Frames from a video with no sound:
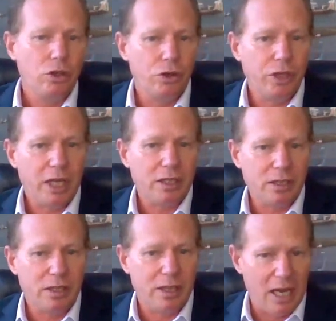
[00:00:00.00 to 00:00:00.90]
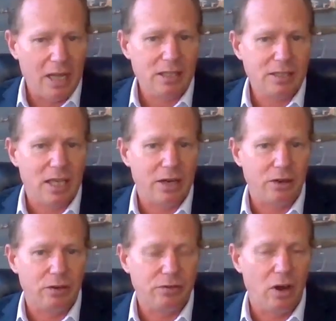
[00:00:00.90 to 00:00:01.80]
You get the other
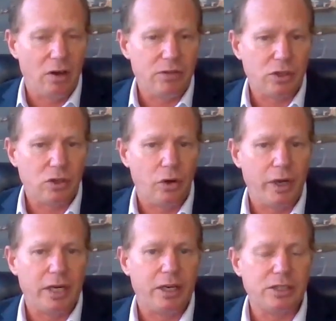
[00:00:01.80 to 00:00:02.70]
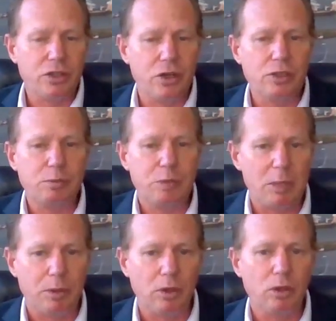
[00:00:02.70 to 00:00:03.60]
side of, of the coin, and it's those
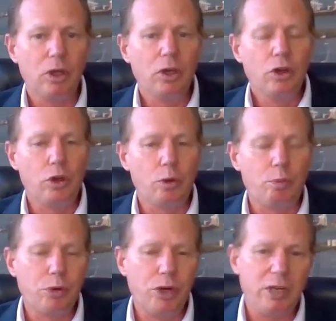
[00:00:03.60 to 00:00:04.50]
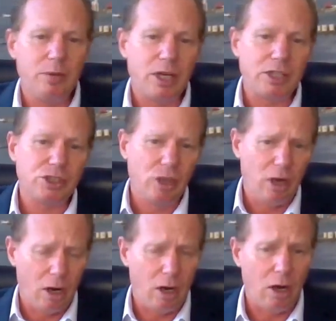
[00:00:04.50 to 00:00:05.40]
people who pretty much
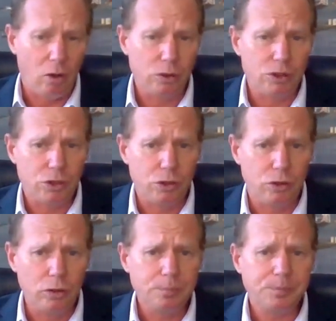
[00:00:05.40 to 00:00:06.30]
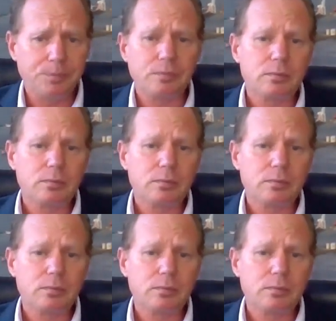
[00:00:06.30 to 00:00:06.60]
are old school